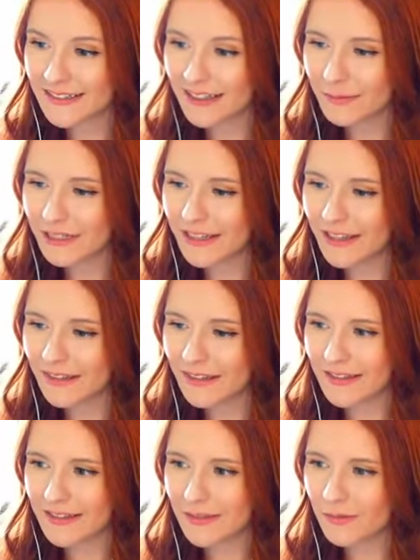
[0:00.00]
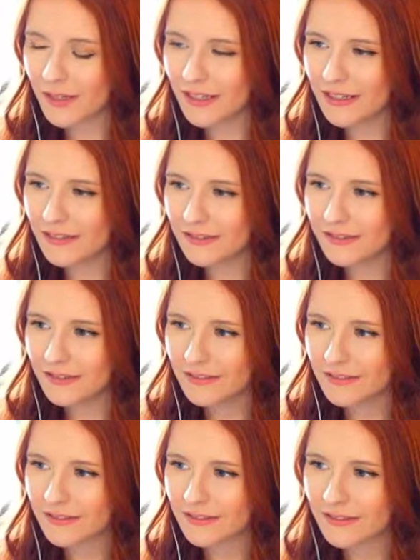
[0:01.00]
I'm gonna get this one,
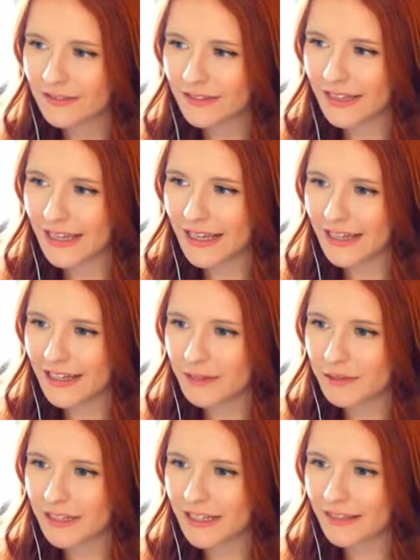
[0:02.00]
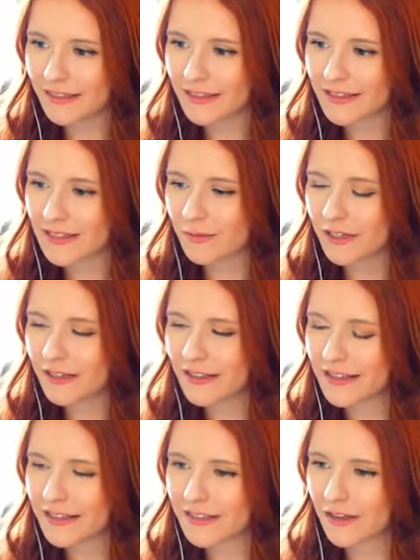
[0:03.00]
and I'm gonna get this one, and
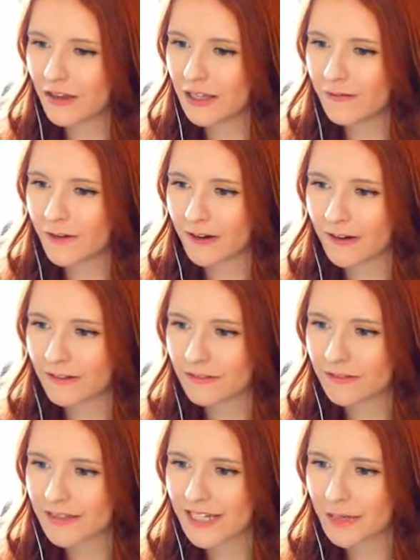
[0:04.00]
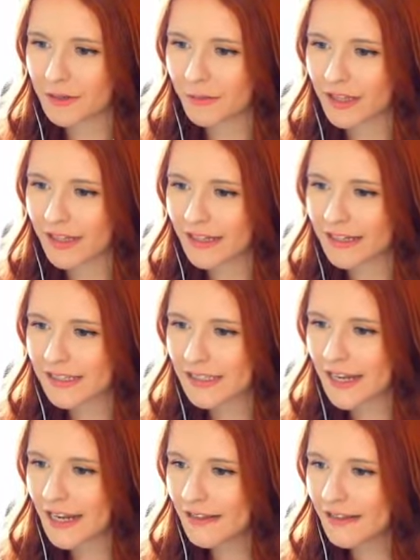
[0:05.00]
that's all of our stamina with Lucky
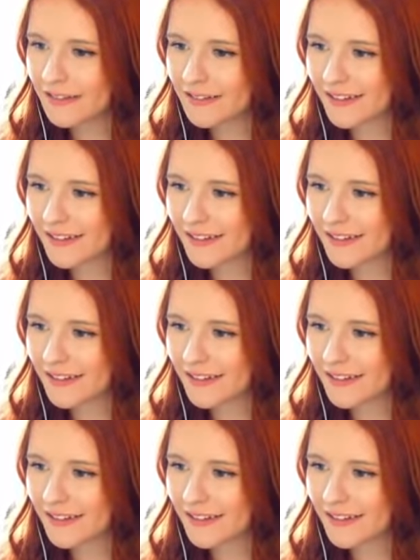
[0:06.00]
today.